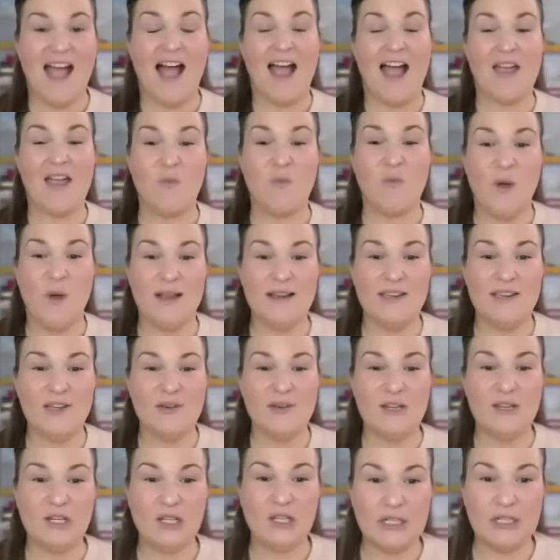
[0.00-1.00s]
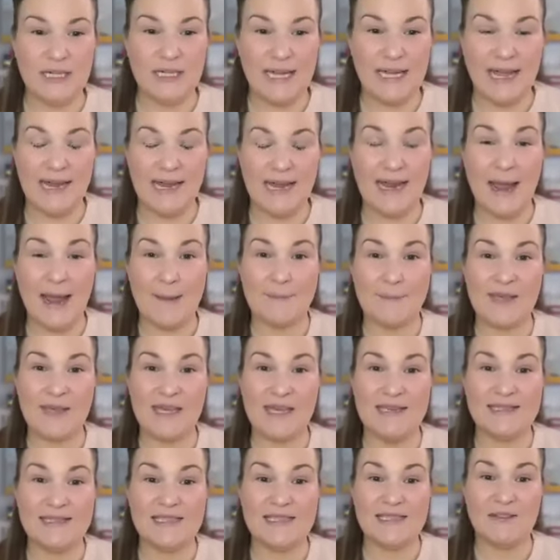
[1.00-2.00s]
I want you to create a
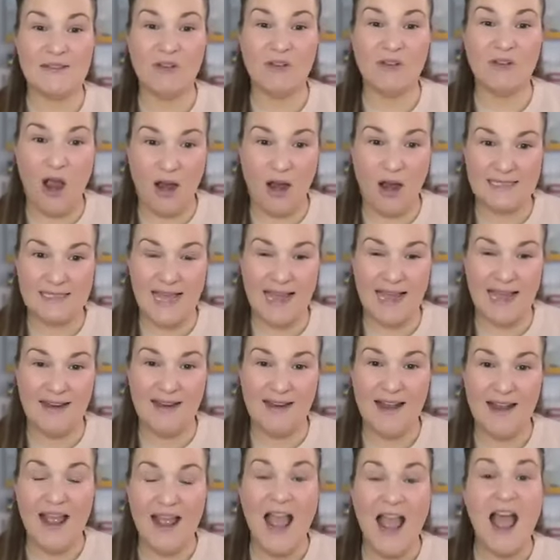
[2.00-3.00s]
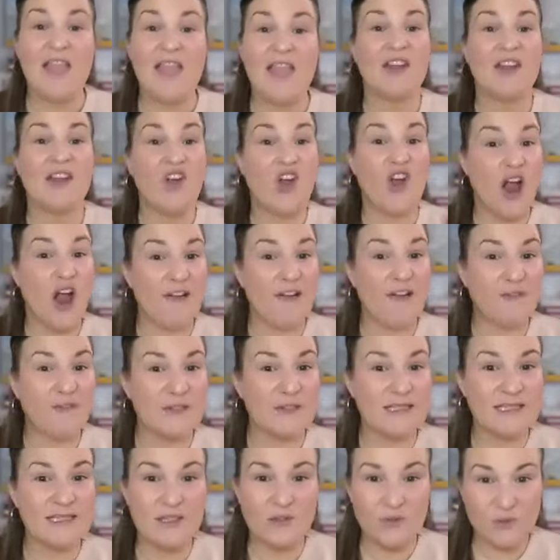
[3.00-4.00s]
piece of content that
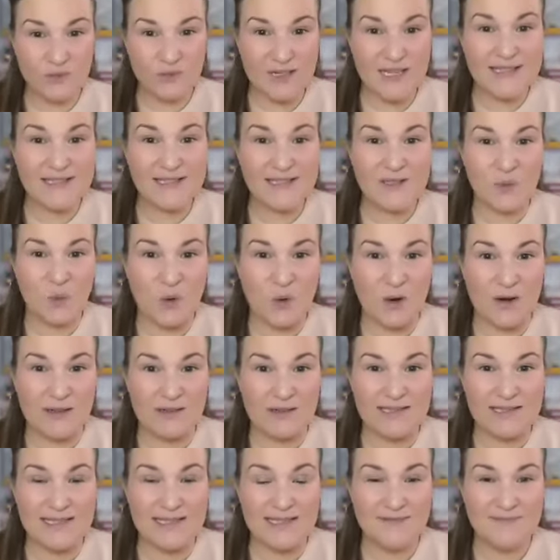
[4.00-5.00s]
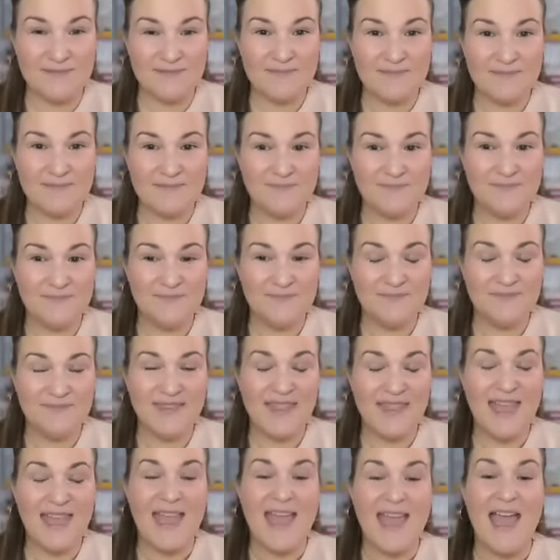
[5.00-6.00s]
offers a resource,
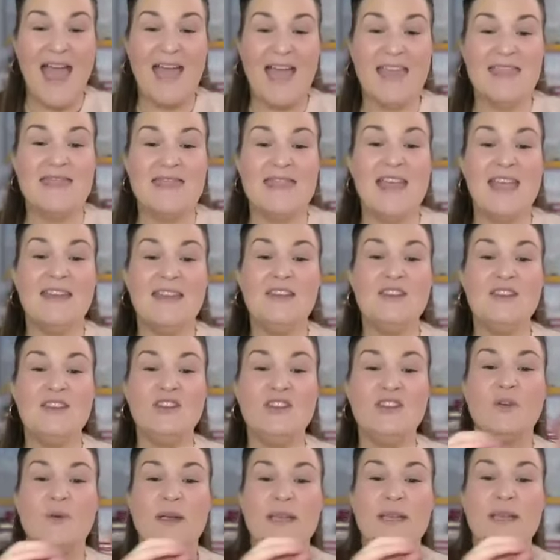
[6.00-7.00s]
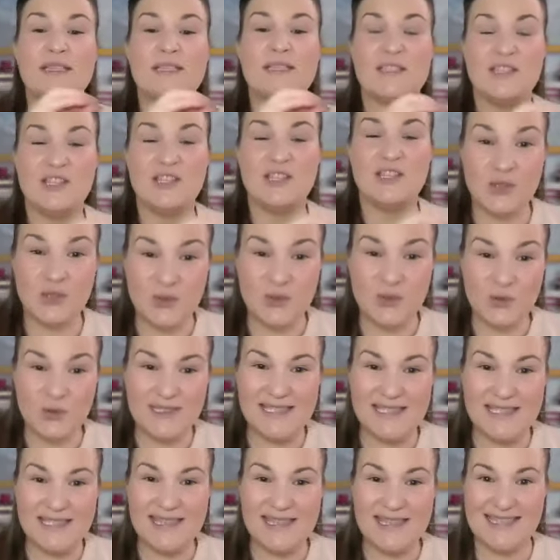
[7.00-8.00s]
and then you're going to use
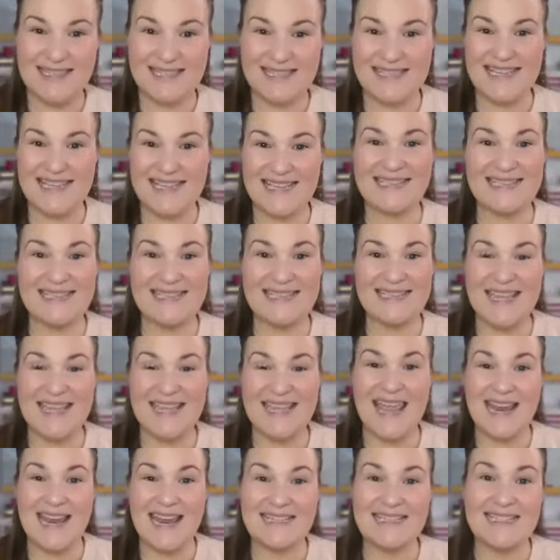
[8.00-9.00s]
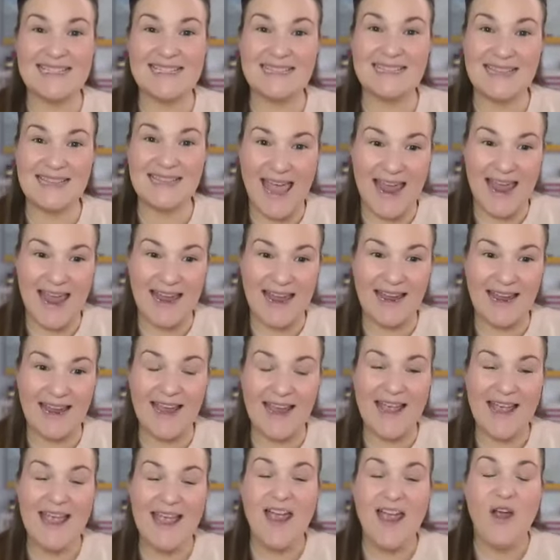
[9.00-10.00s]
the CTA delay
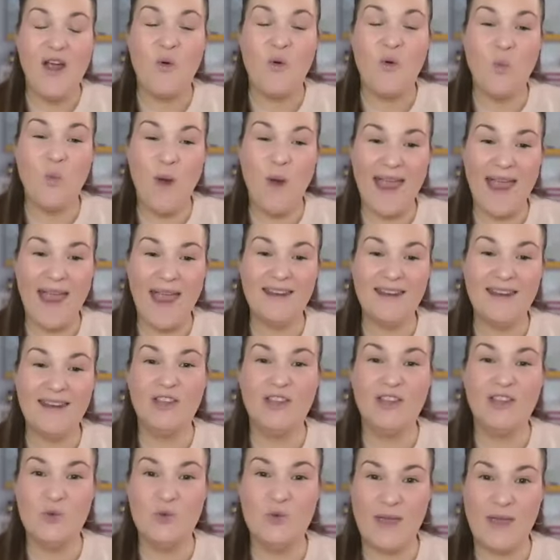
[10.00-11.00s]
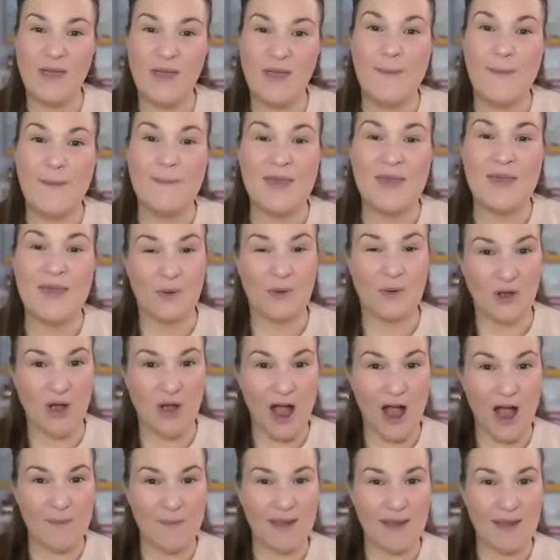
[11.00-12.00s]
when you get people
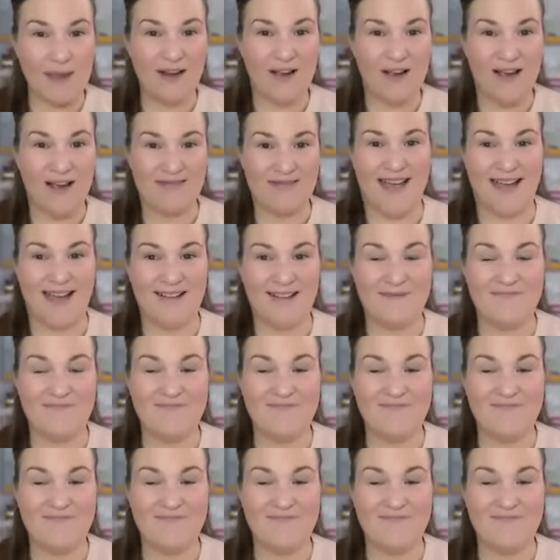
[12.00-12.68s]
comment on that.